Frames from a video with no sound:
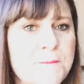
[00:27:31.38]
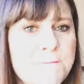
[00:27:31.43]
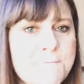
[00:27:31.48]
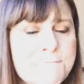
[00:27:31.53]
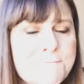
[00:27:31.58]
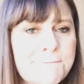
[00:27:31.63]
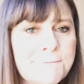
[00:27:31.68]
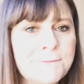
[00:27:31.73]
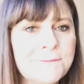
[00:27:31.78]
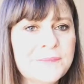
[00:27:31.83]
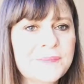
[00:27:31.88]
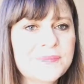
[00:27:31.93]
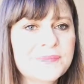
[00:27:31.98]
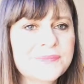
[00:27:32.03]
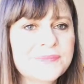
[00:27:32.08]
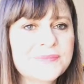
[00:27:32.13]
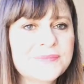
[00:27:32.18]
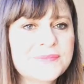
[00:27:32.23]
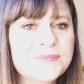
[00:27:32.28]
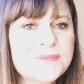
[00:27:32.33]
Oh, look, I think
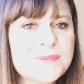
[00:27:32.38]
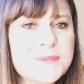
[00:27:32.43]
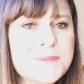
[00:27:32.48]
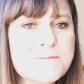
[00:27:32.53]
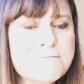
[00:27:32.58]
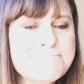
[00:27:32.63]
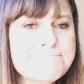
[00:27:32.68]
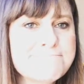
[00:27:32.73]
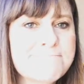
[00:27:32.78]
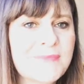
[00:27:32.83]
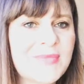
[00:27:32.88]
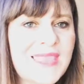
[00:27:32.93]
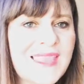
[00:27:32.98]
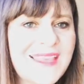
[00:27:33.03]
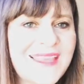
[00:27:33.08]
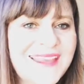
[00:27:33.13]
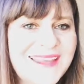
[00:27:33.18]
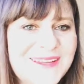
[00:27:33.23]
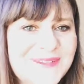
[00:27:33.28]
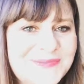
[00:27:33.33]
she's got that down
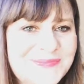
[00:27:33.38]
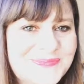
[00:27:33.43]
pat.